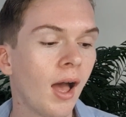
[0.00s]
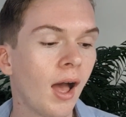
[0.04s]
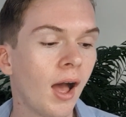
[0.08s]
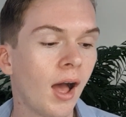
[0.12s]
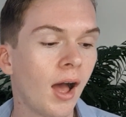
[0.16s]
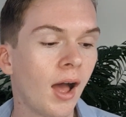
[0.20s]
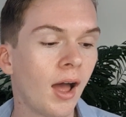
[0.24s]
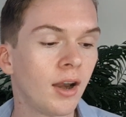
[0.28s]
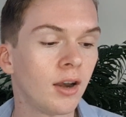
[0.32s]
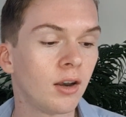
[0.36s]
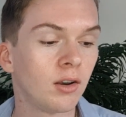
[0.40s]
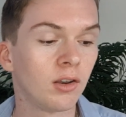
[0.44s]

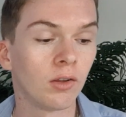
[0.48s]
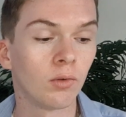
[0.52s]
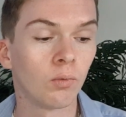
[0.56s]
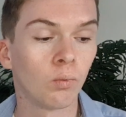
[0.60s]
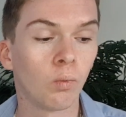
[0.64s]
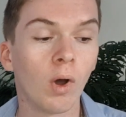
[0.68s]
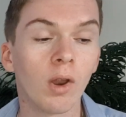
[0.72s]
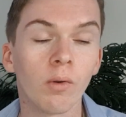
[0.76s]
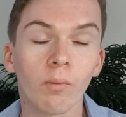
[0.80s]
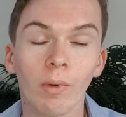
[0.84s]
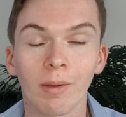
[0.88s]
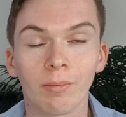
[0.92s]
And
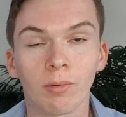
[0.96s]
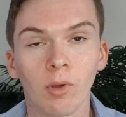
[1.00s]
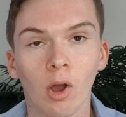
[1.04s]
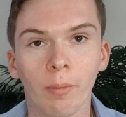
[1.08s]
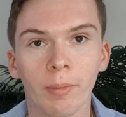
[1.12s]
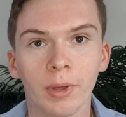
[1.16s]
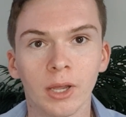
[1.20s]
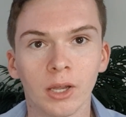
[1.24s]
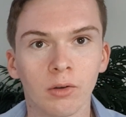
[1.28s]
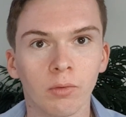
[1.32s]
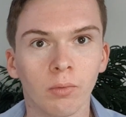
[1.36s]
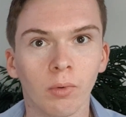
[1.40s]
one
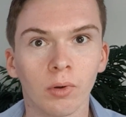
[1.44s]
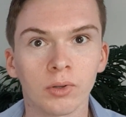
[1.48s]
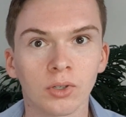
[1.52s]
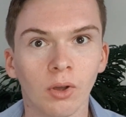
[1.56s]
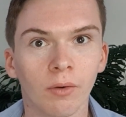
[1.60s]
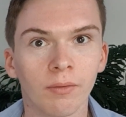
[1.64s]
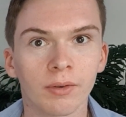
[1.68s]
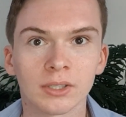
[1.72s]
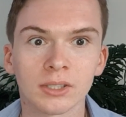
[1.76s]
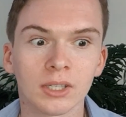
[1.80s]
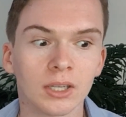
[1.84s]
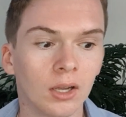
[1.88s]
webcomic was
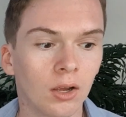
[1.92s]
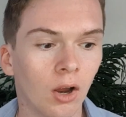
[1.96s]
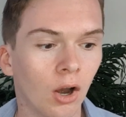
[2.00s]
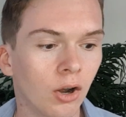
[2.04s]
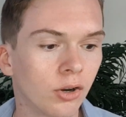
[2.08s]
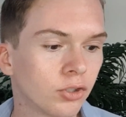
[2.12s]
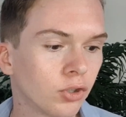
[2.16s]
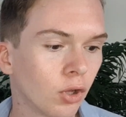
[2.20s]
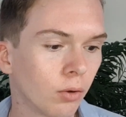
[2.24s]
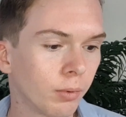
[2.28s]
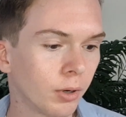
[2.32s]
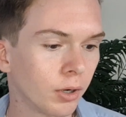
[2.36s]
obviously
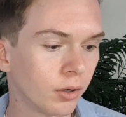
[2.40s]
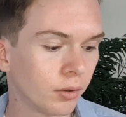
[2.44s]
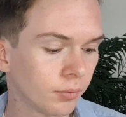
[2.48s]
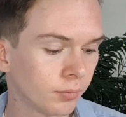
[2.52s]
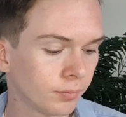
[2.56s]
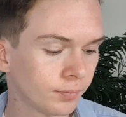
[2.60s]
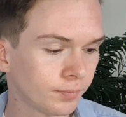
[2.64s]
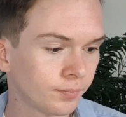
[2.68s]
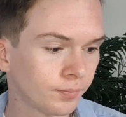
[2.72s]
Heartstopper.